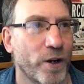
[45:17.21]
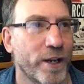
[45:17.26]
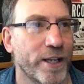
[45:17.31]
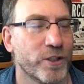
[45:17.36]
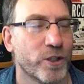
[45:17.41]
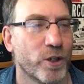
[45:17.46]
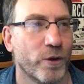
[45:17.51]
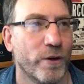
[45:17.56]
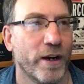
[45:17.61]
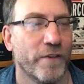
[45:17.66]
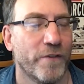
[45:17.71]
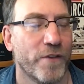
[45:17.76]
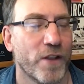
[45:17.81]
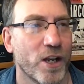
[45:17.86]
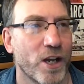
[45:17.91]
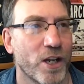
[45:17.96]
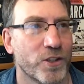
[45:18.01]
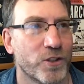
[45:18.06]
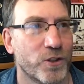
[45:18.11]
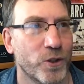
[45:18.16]
his career for
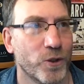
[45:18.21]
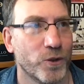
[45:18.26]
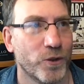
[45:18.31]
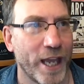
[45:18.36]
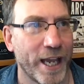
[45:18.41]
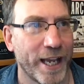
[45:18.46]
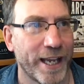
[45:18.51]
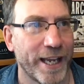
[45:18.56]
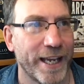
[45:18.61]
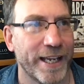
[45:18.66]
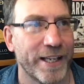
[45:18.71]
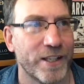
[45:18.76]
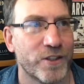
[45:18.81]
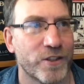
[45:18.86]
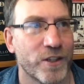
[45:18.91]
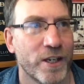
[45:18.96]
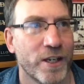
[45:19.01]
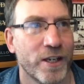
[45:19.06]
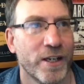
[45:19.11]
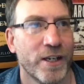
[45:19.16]
the last 2
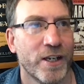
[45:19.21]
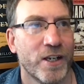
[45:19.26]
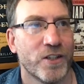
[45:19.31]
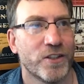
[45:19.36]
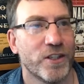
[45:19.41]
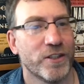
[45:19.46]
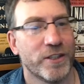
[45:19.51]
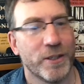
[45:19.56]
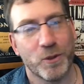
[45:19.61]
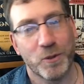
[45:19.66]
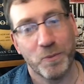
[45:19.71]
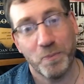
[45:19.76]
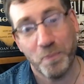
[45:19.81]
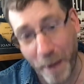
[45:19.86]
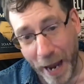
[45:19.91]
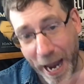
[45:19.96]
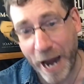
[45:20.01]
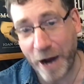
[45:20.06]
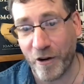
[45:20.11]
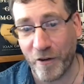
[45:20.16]
decades, since he was
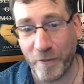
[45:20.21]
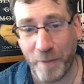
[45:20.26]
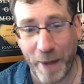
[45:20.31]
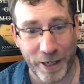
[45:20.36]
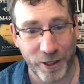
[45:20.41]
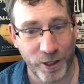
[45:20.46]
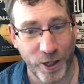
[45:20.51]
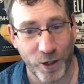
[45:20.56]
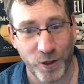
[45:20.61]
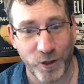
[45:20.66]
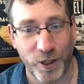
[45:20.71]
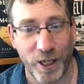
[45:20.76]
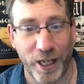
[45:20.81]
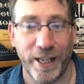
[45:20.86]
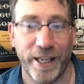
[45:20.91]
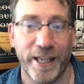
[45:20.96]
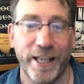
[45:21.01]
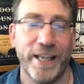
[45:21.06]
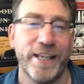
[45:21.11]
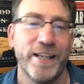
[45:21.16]
mayor of Mexico
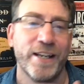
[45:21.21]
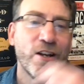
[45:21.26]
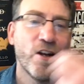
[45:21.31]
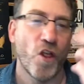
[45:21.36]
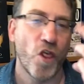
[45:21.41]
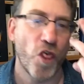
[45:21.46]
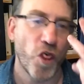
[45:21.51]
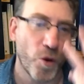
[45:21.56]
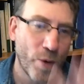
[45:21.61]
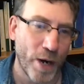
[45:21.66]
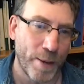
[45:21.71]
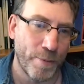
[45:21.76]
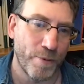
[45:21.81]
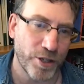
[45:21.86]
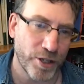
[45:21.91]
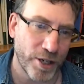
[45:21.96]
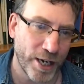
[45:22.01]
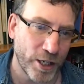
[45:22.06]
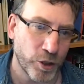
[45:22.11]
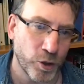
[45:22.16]
City, 3
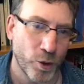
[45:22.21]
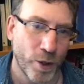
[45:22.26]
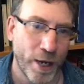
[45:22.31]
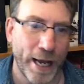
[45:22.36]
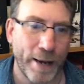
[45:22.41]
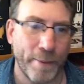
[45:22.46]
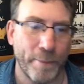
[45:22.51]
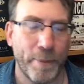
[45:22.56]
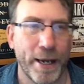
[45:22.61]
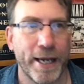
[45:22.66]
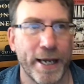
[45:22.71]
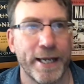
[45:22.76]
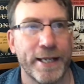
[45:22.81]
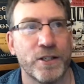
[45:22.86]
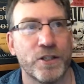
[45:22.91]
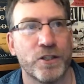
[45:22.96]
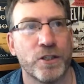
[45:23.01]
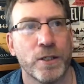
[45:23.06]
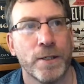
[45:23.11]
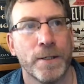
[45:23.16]
presidential
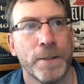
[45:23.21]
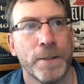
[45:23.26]
campaigns.